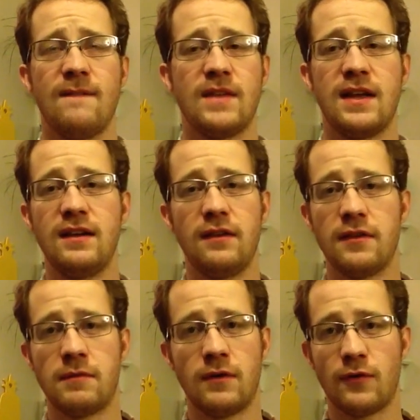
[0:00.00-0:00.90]
the hint of
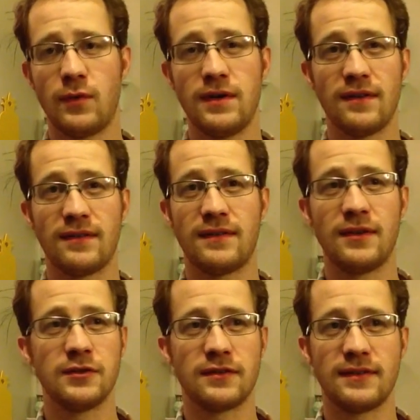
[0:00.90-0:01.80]
the malt sweetness
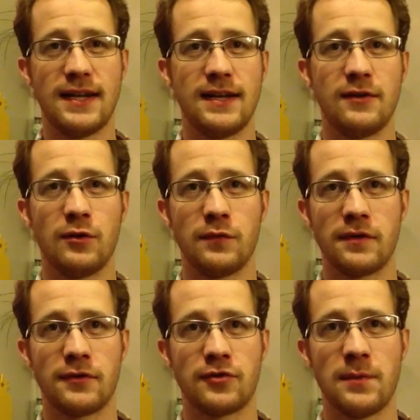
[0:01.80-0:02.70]
still doesn't take it over to
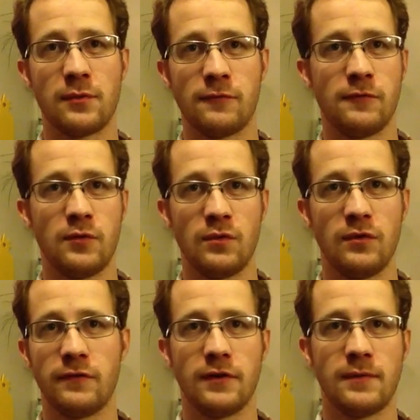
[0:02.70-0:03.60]
the tropical fruit
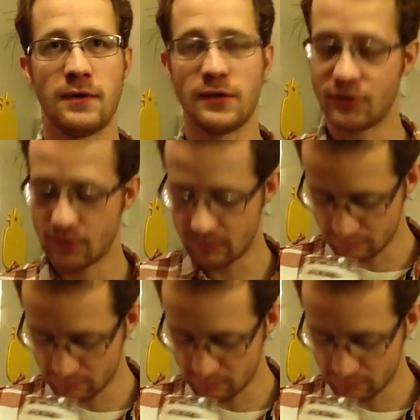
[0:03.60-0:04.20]
world very much.